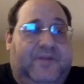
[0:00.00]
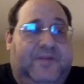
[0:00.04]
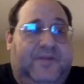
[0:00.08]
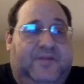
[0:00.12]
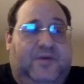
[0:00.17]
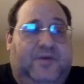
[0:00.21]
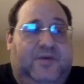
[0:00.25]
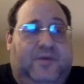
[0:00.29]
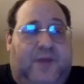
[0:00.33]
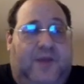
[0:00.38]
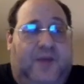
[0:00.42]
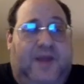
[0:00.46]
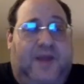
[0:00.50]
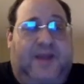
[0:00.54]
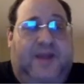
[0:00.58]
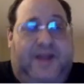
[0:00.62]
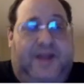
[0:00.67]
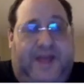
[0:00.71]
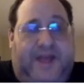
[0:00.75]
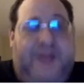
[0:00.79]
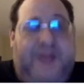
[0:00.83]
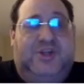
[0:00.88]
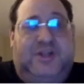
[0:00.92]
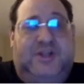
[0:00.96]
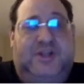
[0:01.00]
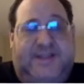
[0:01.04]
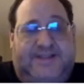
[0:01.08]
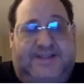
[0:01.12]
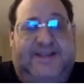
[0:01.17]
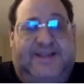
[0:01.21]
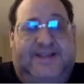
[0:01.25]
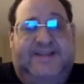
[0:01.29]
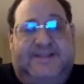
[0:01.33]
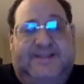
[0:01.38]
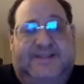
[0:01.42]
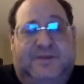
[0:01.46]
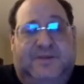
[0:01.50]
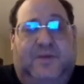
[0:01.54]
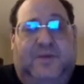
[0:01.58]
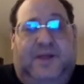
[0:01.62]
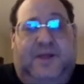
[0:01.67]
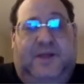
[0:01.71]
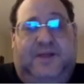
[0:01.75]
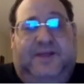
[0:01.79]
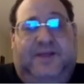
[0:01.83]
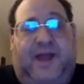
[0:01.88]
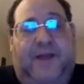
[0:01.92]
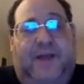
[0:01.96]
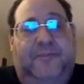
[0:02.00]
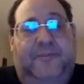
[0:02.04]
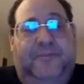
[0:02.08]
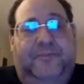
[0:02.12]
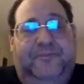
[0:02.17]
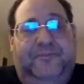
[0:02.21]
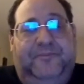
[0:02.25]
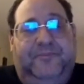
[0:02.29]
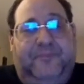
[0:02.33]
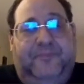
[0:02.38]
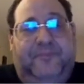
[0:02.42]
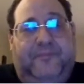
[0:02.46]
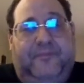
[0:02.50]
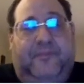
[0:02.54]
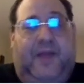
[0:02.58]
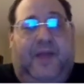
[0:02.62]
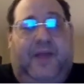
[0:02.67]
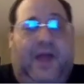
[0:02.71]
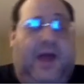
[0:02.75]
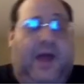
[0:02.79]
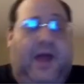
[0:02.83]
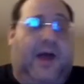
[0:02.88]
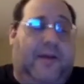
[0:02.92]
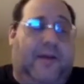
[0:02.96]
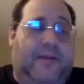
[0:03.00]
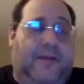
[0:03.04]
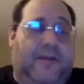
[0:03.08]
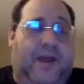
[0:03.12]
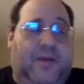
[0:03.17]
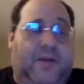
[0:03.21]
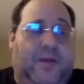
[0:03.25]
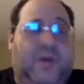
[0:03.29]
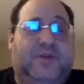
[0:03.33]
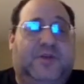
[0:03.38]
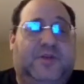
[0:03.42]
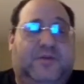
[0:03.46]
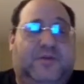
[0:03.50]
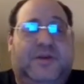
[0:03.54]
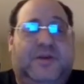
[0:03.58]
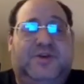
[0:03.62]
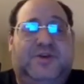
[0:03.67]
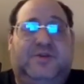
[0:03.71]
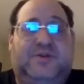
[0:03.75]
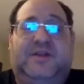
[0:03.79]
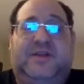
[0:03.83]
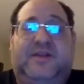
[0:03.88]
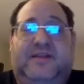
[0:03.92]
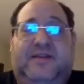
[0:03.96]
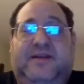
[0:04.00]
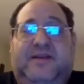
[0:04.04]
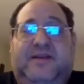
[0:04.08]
so I can actually set the when time. I want to make sure that it's a